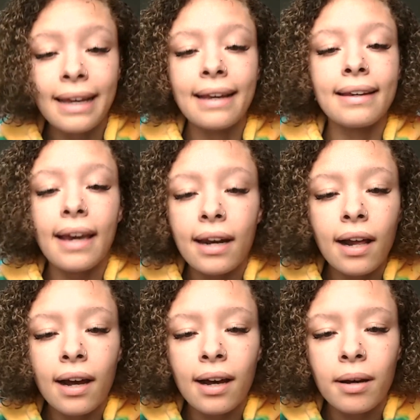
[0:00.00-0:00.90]
get
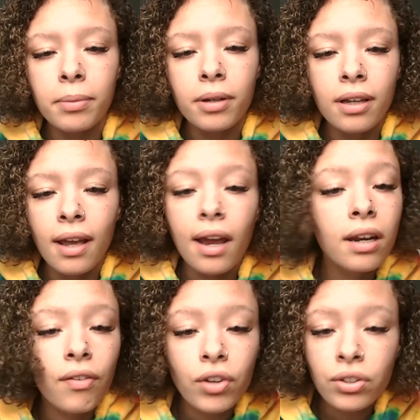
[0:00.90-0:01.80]
up, and
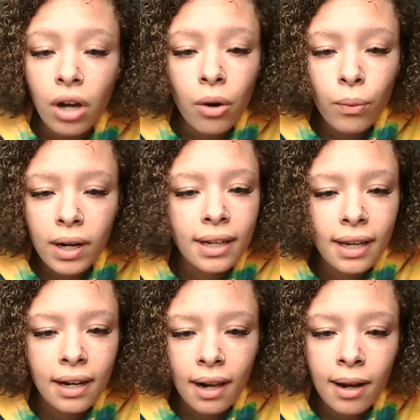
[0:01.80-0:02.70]
if you don't want to
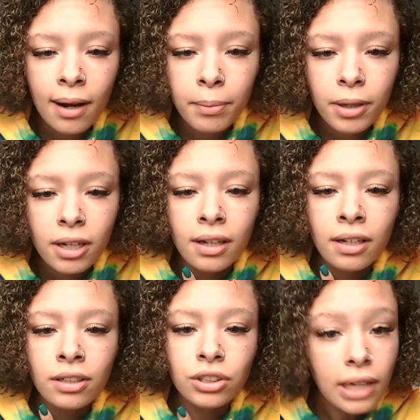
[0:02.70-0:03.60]
get up,
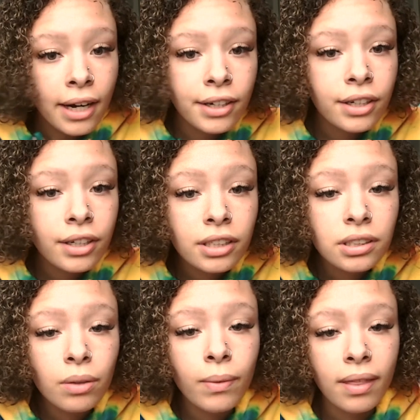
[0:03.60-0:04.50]
share your
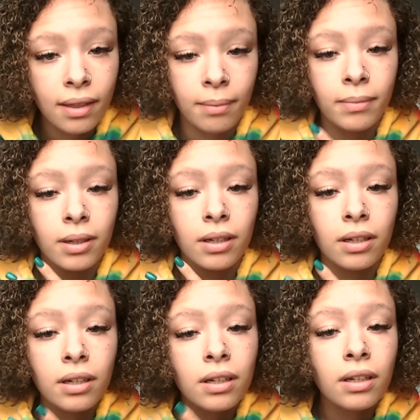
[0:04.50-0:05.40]
cushion with them.
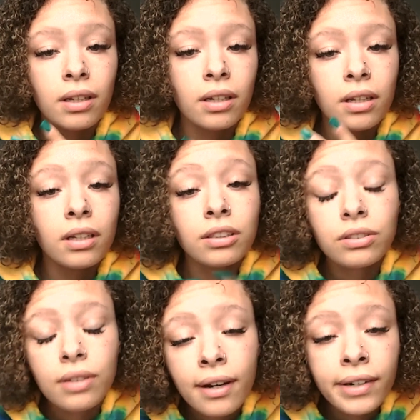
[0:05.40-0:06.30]

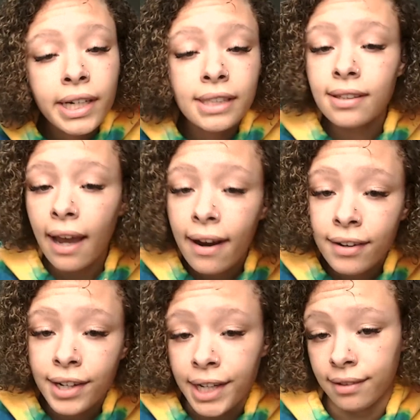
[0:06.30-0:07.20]
Sharing is caring.